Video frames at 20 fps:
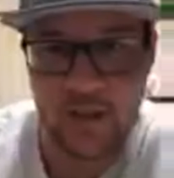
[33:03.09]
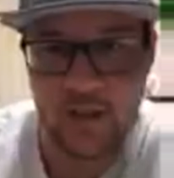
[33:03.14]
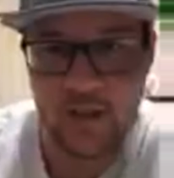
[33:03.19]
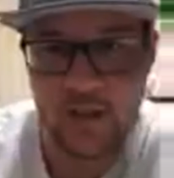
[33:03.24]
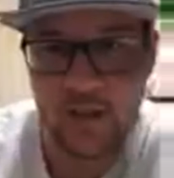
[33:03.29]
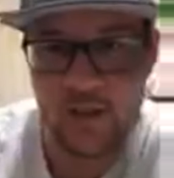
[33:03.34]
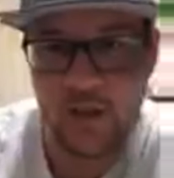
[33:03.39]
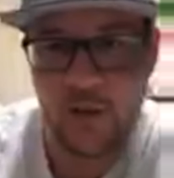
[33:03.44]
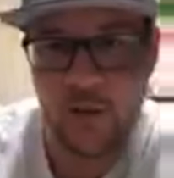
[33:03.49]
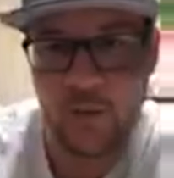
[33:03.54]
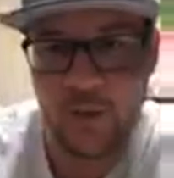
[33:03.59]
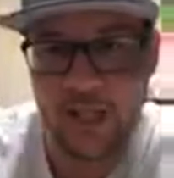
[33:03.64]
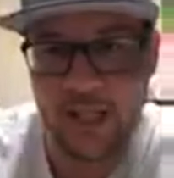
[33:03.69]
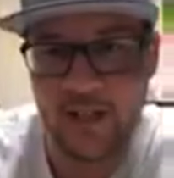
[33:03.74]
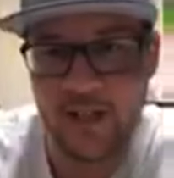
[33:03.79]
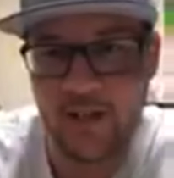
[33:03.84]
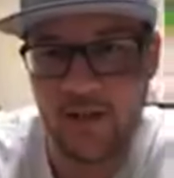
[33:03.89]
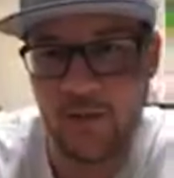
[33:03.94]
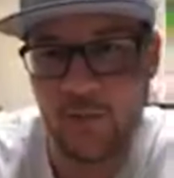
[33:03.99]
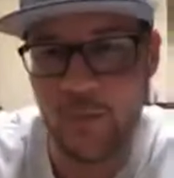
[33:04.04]
You know, we
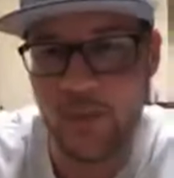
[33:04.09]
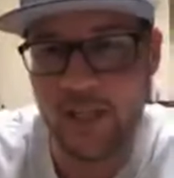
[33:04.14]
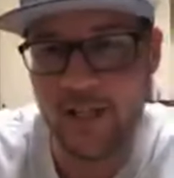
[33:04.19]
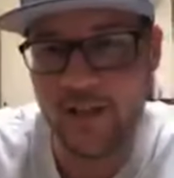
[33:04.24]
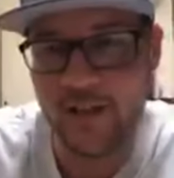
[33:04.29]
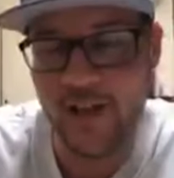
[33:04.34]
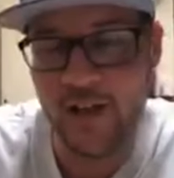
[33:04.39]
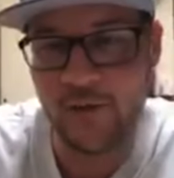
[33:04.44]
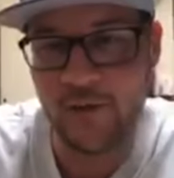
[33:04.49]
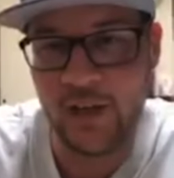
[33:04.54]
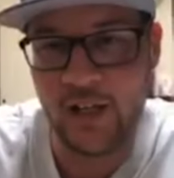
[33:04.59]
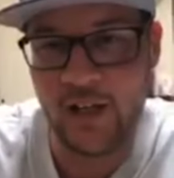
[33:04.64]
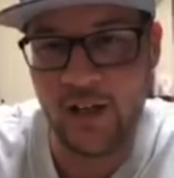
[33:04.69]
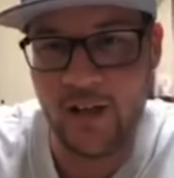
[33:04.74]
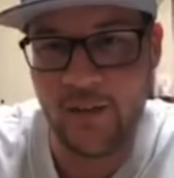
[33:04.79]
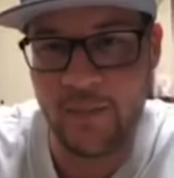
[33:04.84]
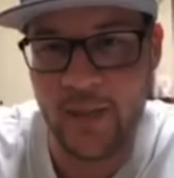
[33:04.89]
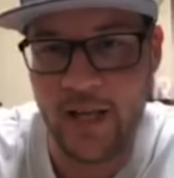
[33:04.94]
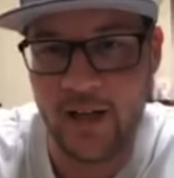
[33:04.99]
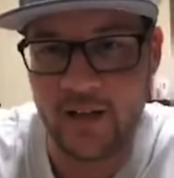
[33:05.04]
can
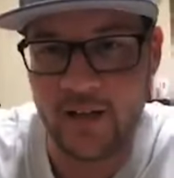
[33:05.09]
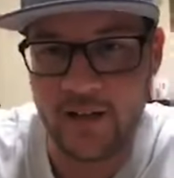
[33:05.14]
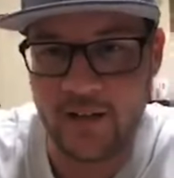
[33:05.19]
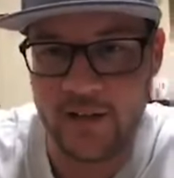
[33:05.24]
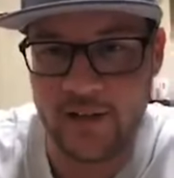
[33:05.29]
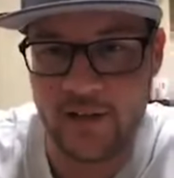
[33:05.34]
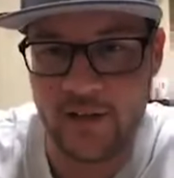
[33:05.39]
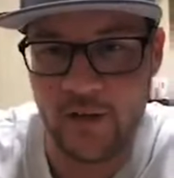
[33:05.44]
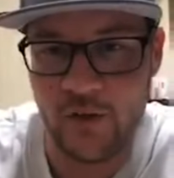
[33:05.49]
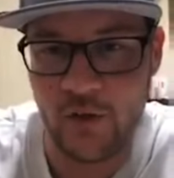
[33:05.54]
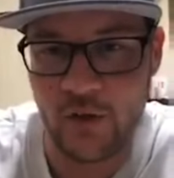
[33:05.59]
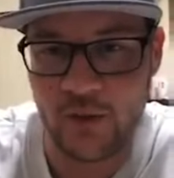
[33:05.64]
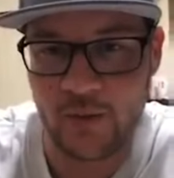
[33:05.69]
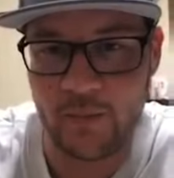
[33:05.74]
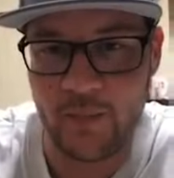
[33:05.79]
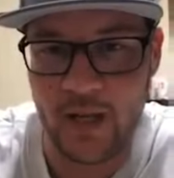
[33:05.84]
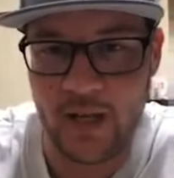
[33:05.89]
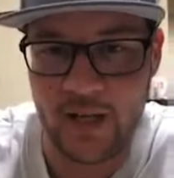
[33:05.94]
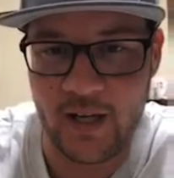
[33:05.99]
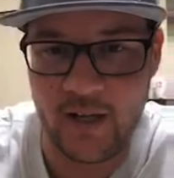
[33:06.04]
definitely make this not
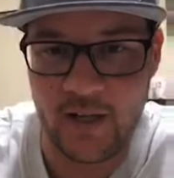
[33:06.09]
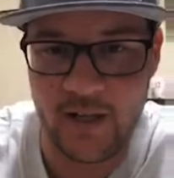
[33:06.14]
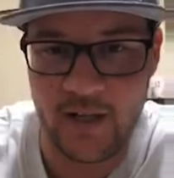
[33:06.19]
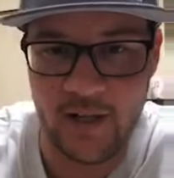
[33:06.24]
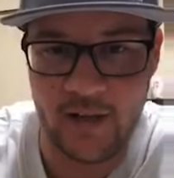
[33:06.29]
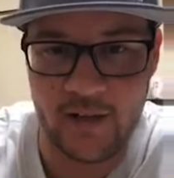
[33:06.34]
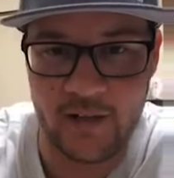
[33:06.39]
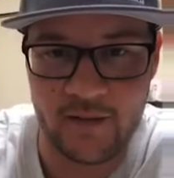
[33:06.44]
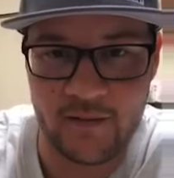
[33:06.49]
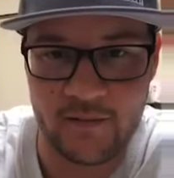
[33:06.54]
my idea.